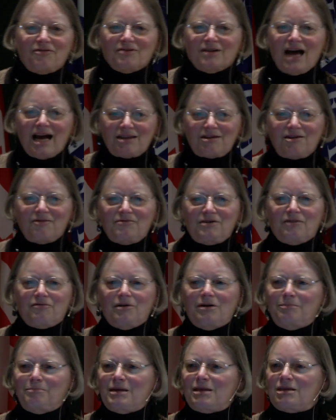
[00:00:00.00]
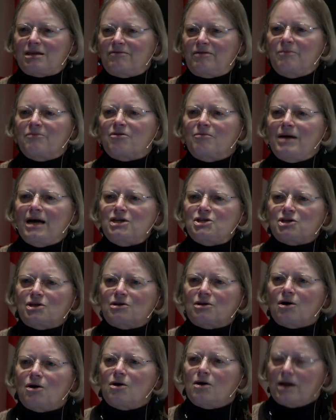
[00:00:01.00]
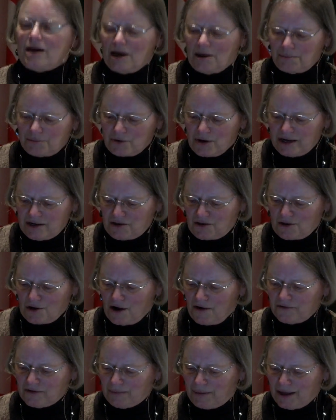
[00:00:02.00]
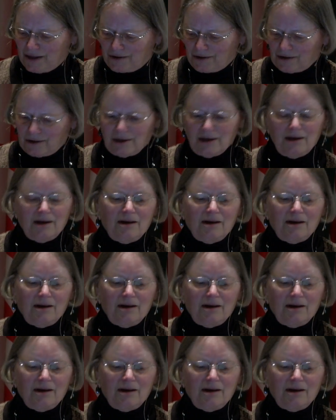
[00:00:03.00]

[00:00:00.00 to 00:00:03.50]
lots of different bits of information to all help try to solve the puzzle?